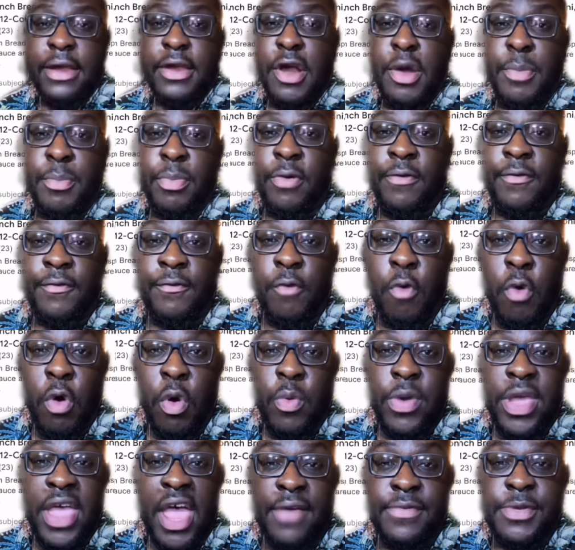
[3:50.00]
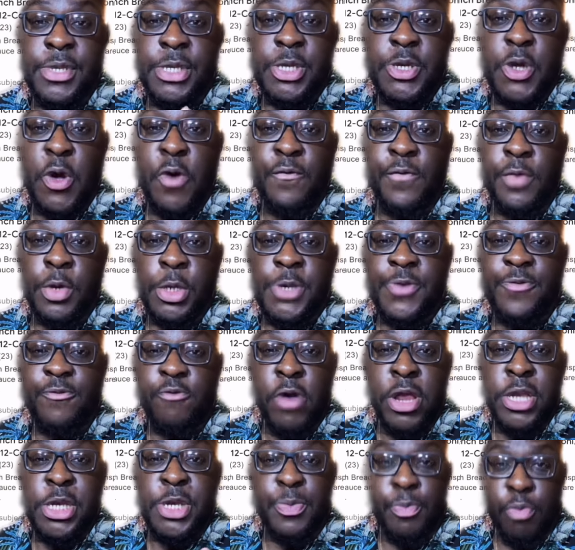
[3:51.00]
number four, we have Stouffer's
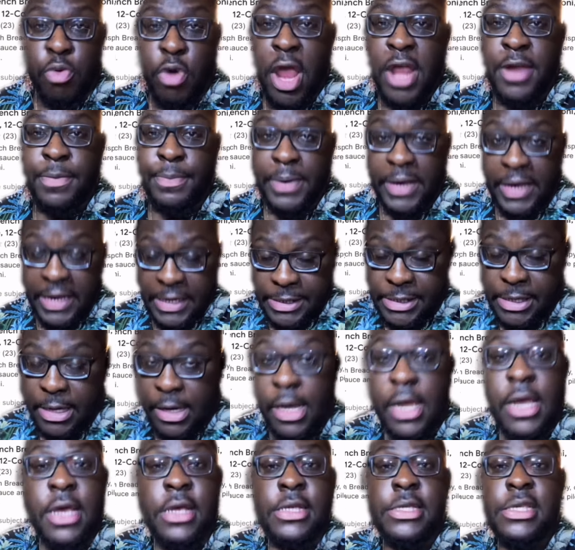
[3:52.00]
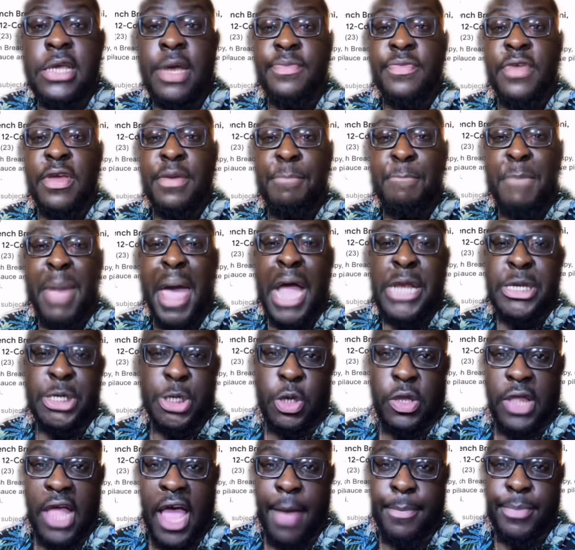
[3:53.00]
French bread pizza. Something
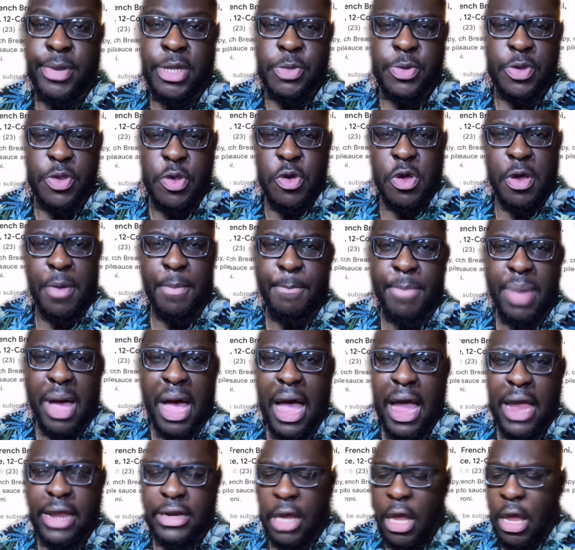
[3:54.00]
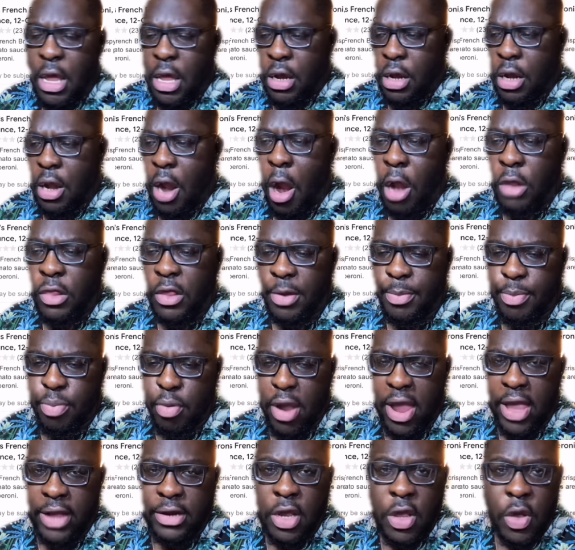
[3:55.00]
magical happens when you combine garlic
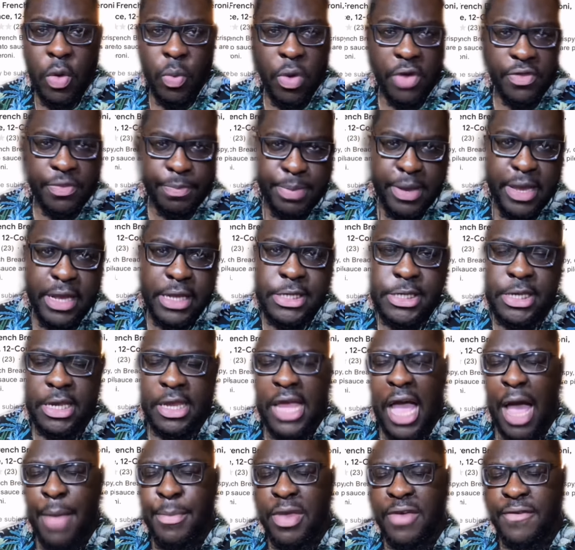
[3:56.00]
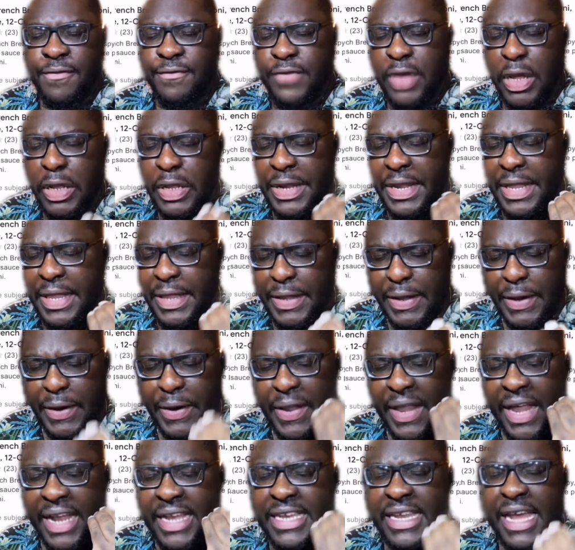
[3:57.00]
bread with pizza. Got me feeling a
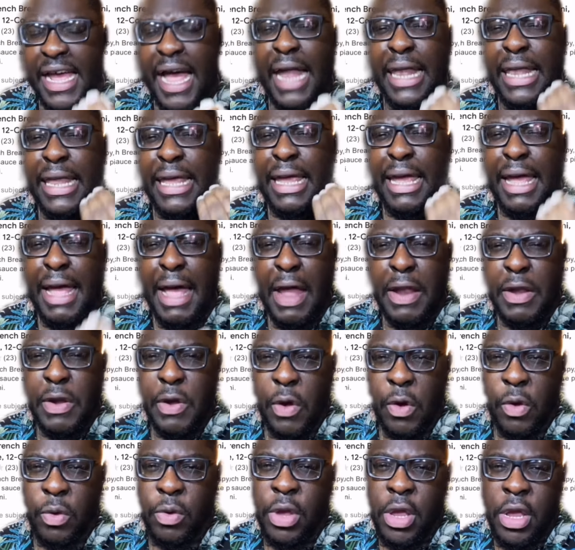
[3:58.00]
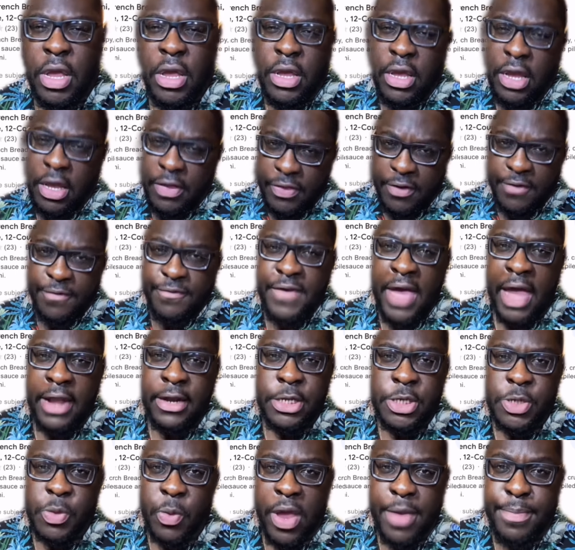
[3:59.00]
little Italiano in the
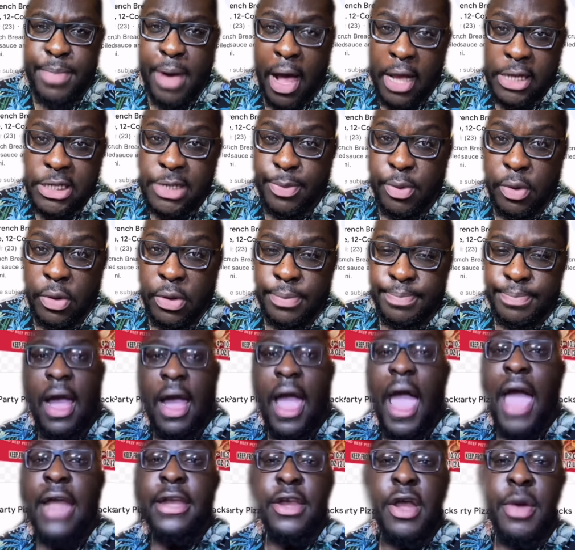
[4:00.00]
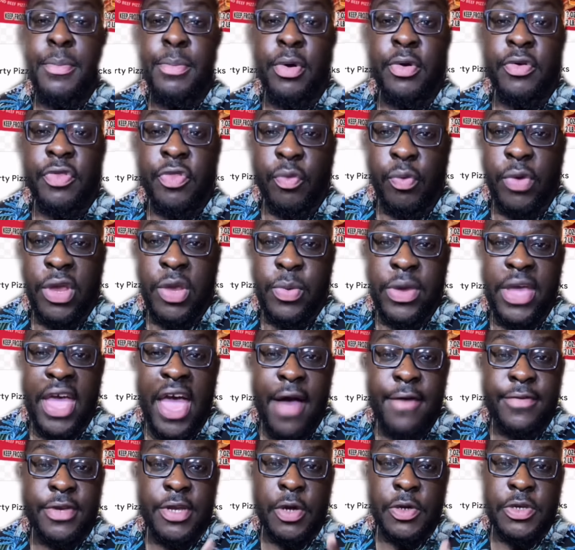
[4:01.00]
fattest way possible. At number three, we
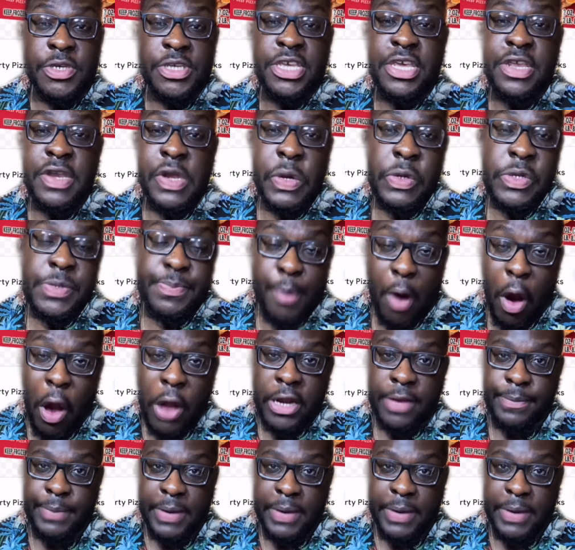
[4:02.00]
have Totino's Party